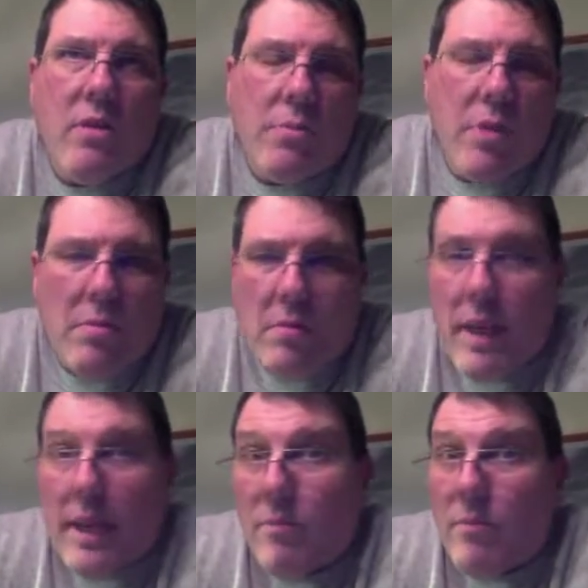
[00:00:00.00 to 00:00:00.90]
people
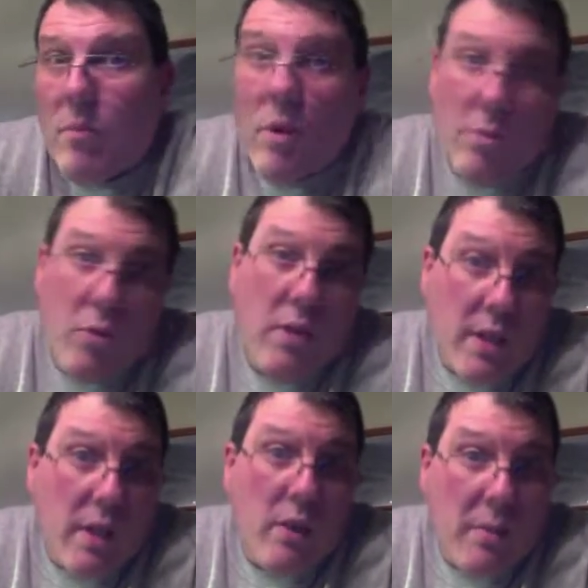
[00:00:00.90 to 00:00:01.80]
like one more than
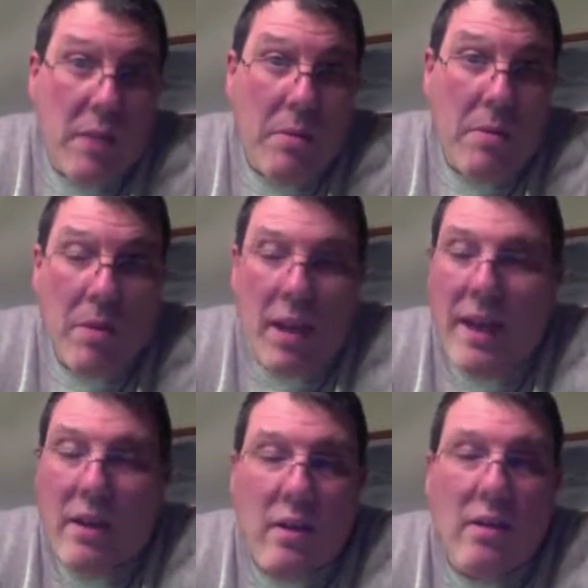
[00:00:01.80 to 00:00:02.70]
the other, maybe. But I
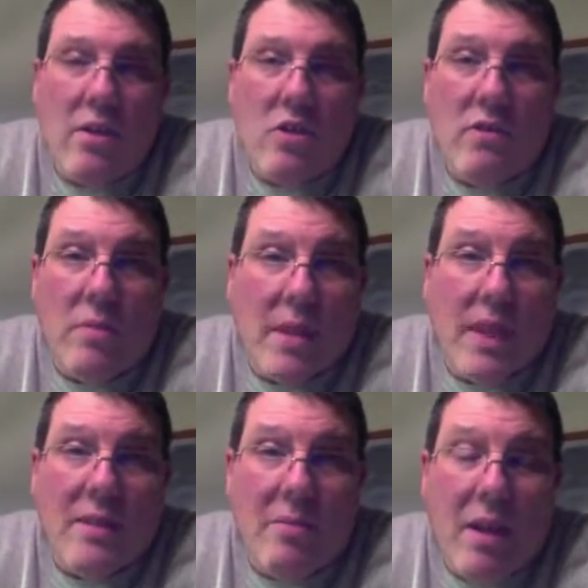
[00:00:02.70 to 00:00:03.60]
encourage you, if you're a
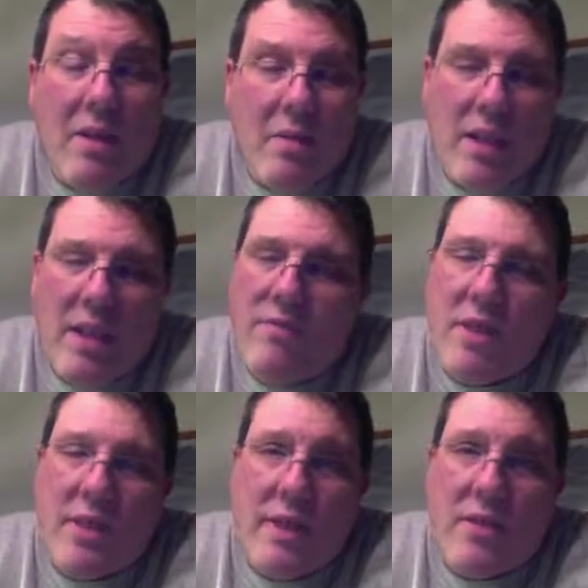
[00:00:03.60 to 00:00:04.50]
plastic model, to give
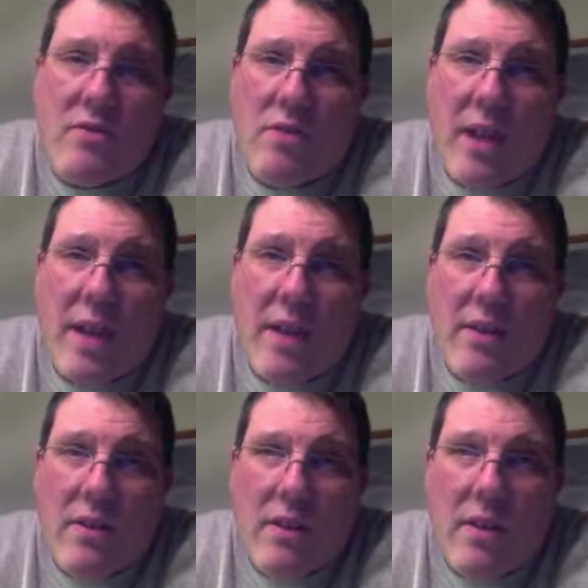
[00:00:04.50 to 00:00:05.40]
these things a try
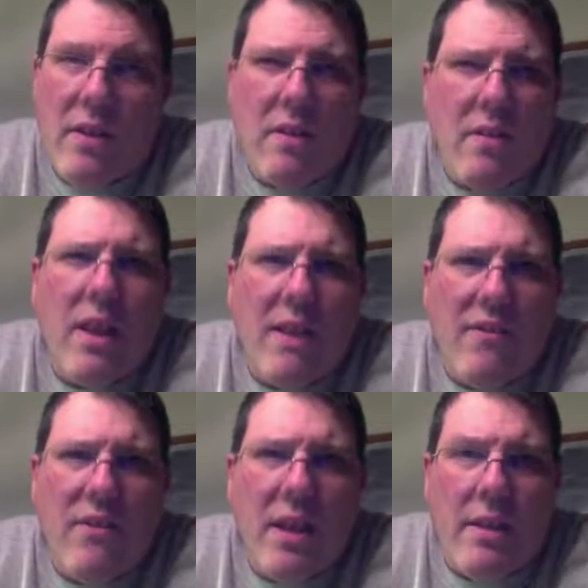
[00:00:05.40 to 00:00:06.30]
because they're a lot of
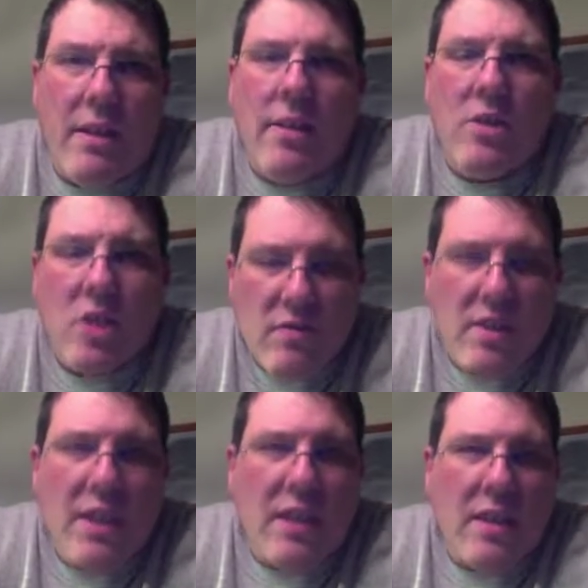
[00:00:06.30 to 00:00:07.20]
fun. Different
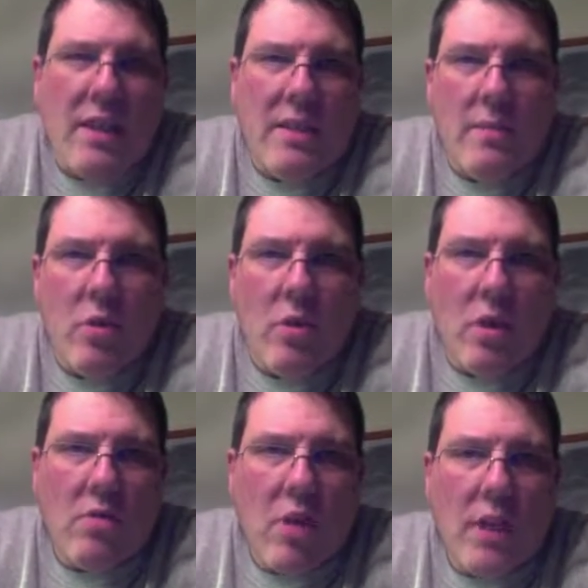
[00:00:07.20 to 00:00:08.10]
techniques. It's more a
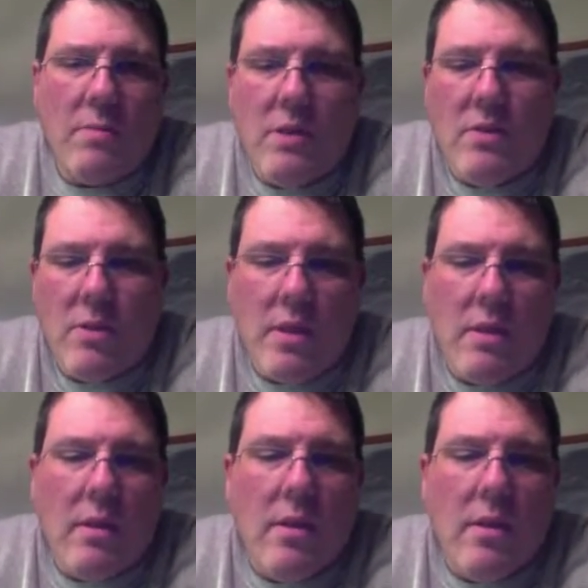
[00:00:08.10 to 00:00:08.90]
cross between